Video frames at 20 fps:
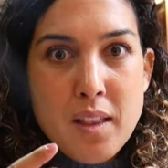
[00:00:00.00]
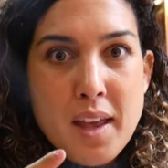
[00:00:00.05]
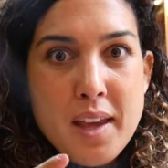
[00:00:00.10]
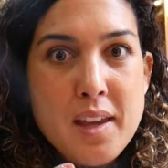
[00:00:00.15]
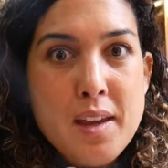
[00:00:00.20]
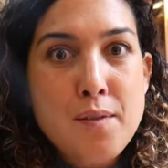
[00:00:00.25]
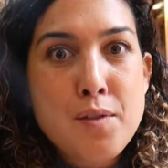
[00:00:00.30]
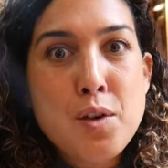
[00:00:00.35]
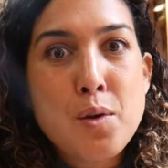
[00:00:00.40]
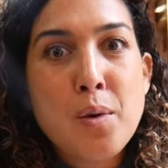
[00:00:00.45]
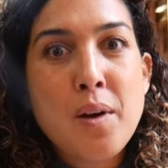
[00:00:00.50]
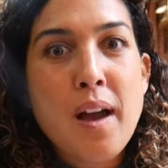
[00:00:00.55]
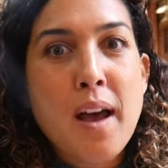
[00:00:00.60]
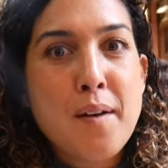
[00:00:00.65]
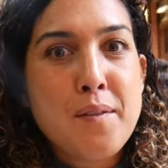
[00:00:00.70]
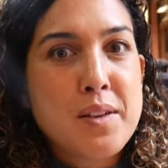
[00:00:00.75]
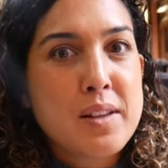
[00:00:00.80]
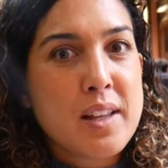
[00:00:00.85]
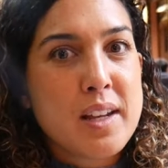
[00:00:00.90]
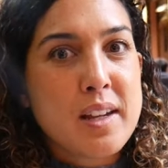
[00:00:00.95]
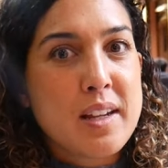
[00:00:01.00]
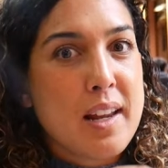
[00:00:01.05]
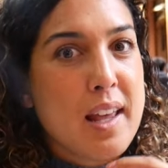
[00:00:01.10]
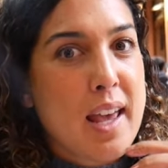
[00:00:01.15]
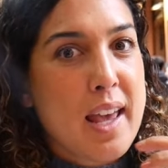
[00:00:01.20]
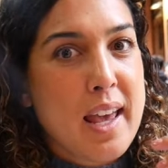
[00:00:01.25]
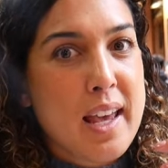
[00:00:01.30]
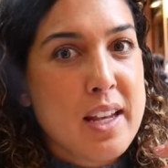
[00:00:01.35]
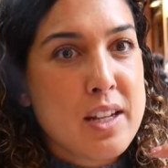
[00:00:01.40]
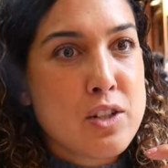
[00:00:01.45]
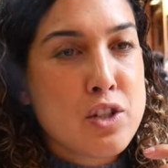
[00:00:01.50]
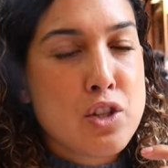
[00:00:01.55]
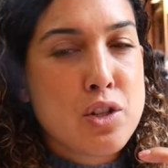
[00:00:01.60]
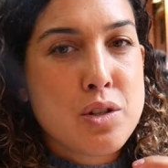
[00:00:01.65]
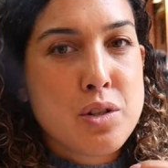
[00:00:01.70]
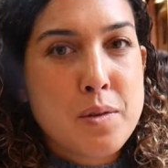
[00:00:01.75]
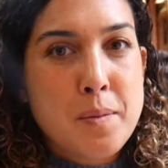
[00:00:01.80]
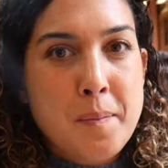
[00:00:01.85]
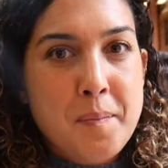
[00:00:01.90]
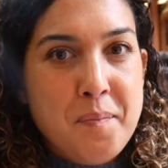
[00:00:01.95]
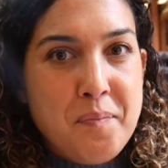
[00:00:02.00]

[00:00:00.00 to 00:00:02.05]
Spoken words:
Like if you were having like an aged,